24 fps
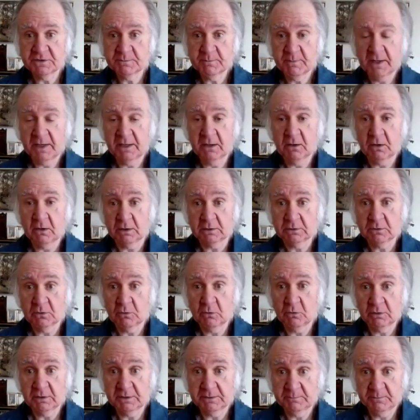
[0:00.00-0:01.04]
my heart
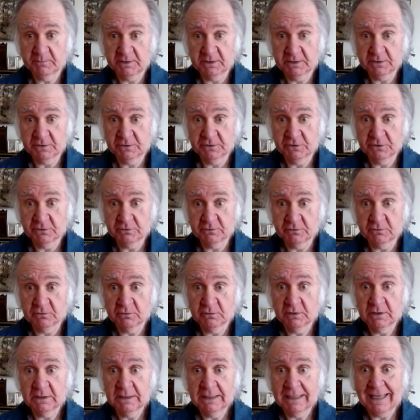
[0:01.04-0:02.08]
calling me to do?
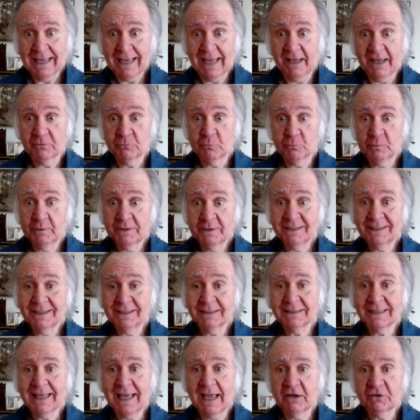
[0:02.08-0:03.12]
And really
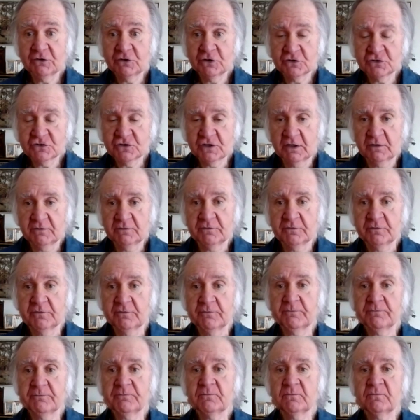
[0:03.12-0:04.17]
allow yourself
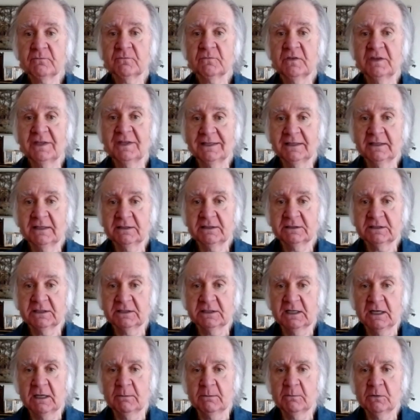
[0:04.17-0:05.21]
to
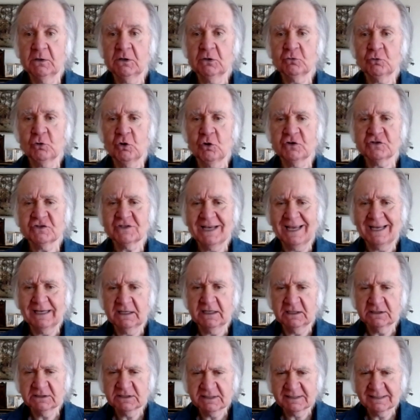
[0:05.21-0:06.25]
come across
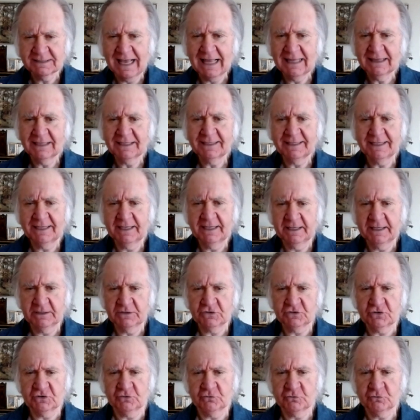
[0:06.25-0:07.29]
solid
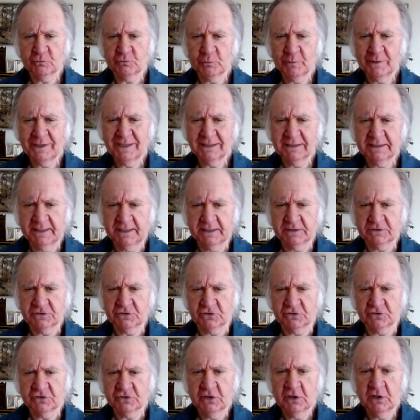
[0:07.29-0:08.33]
answers, real
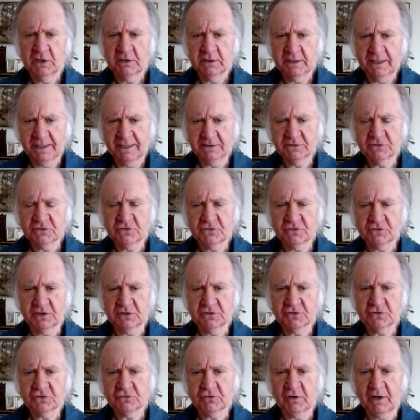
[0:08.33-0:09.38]
answers, answers that
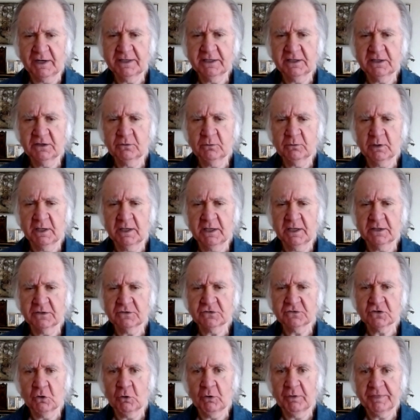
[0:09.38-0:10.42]
strike you as
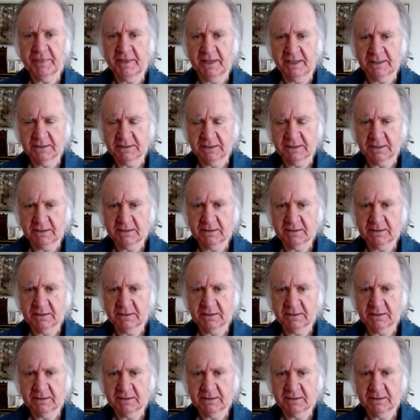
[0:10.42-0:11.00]
authentic.